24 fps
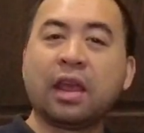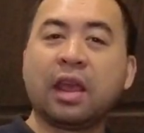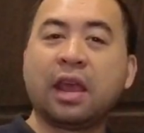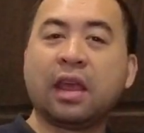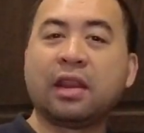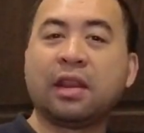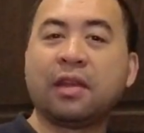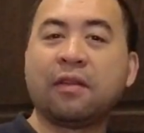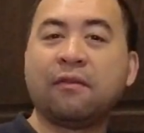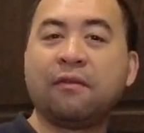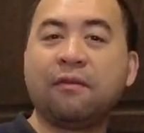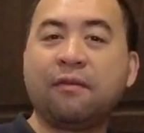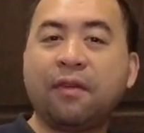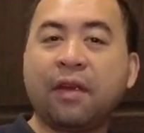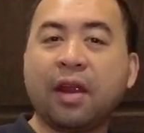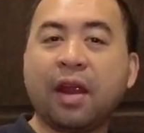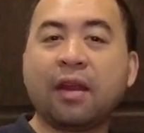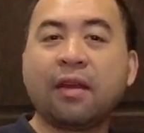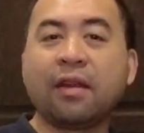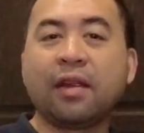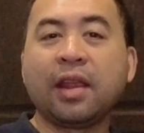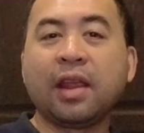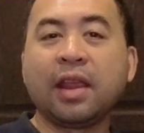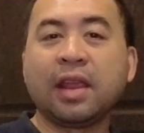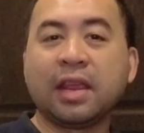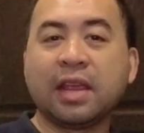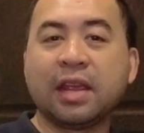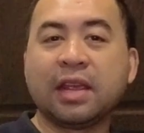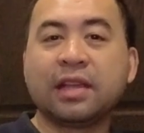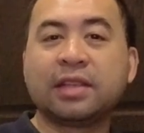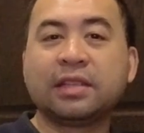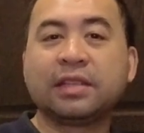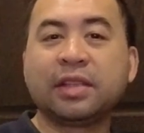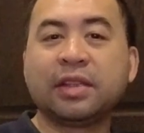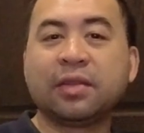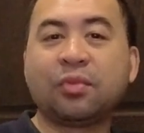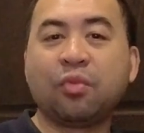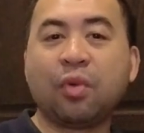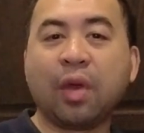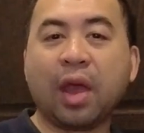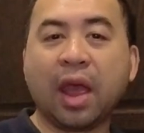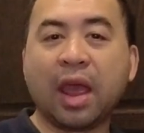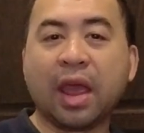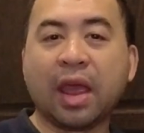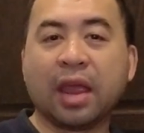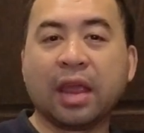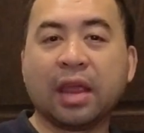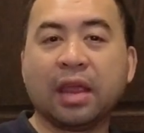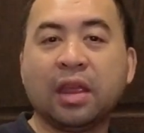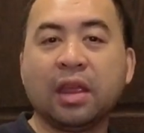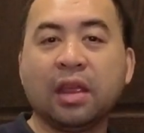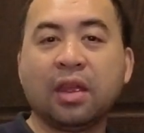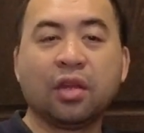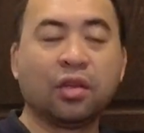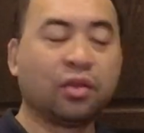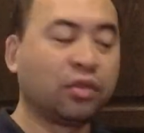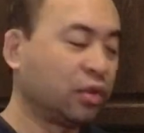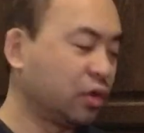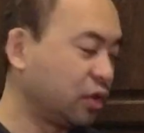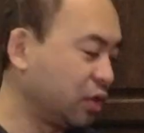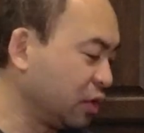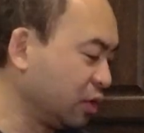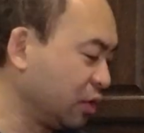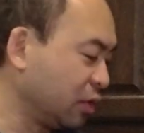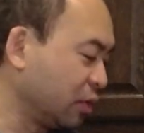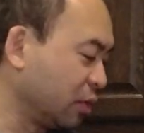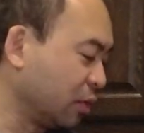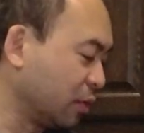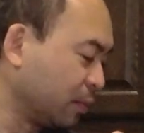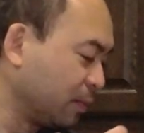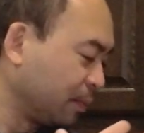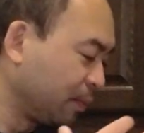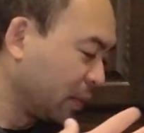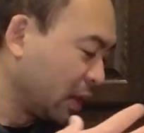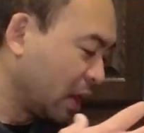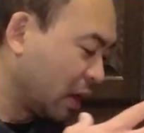in a very easy way to